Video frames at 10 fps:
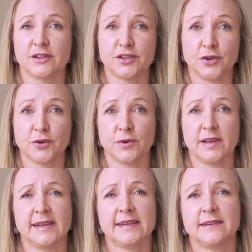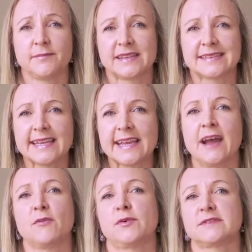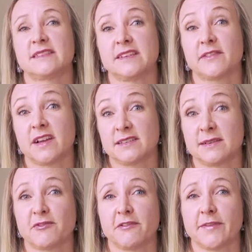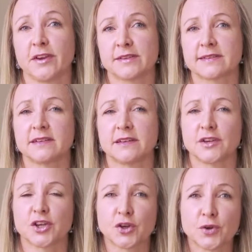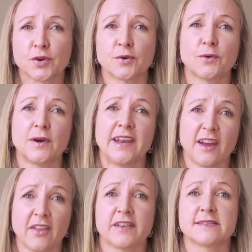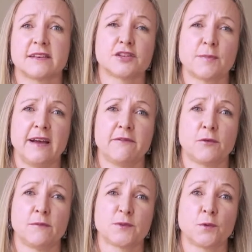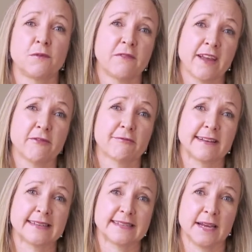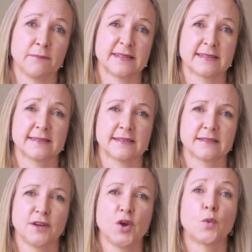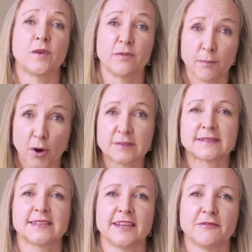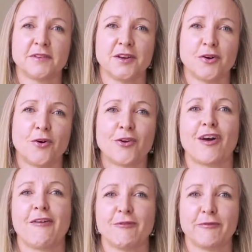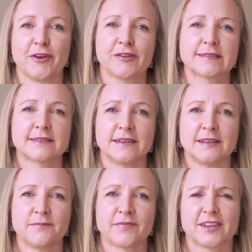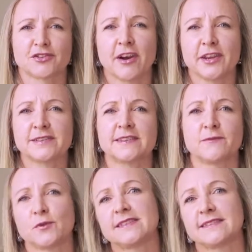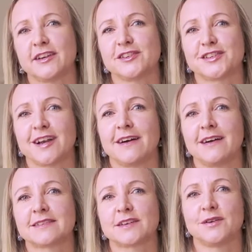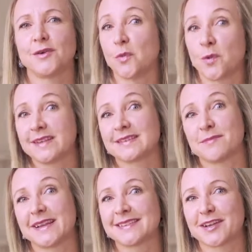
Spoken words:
Two, seek out positive customer reviews. Google and other search platforms will favour real estate businesses with positive online reviews. Try using voice search to ask, where's the best